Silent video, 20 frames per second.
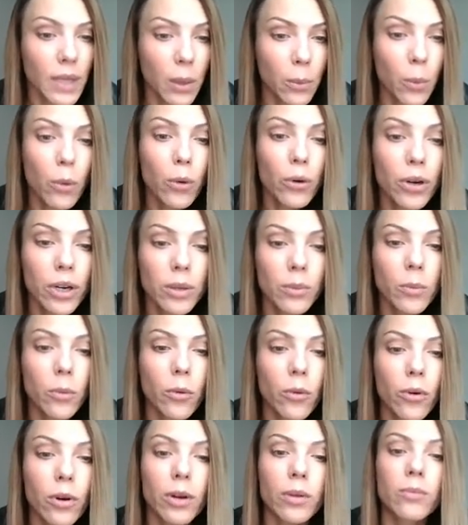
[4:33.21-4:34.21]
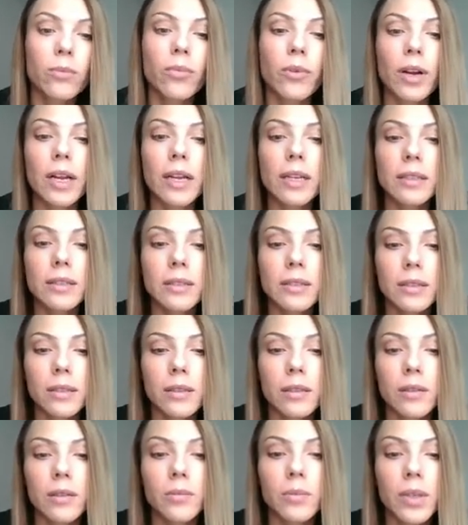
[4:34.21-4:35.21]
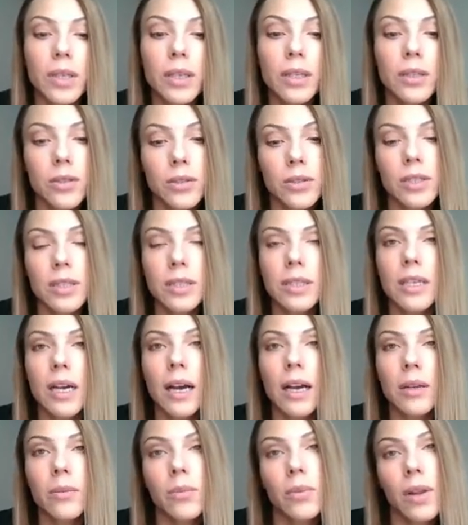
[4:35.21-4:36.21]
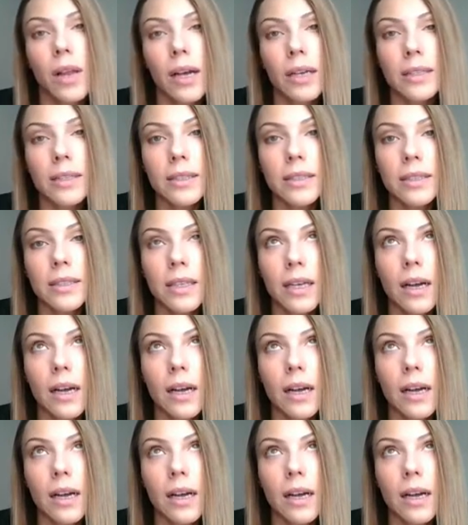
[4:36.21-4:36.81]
more and more brands begin to design plus